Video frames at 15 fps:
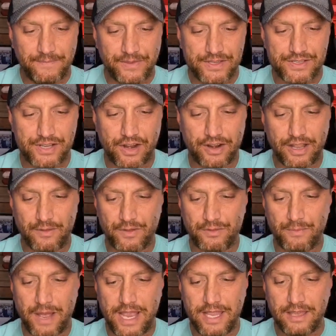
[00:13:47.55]
starting with
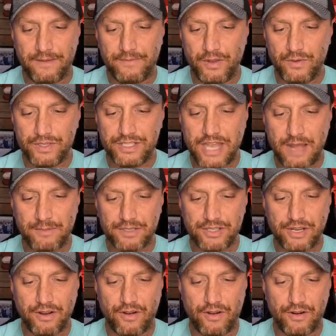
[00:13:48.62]
Mike, who established
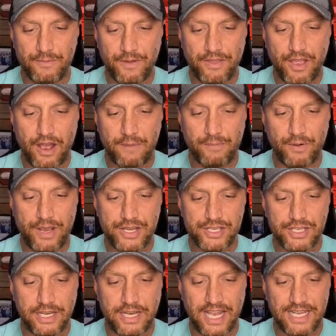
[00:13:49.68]
an arm of the
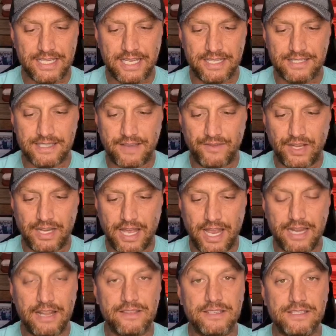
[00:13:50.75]
operation in
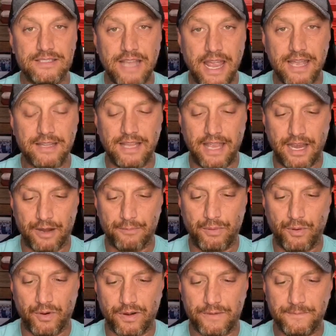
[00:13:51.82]
1979 at the Stanley
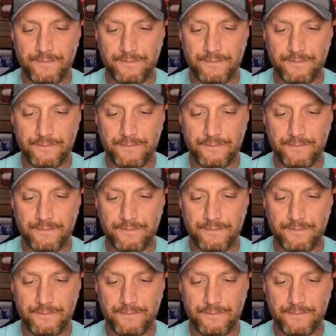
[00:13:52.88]
Airport.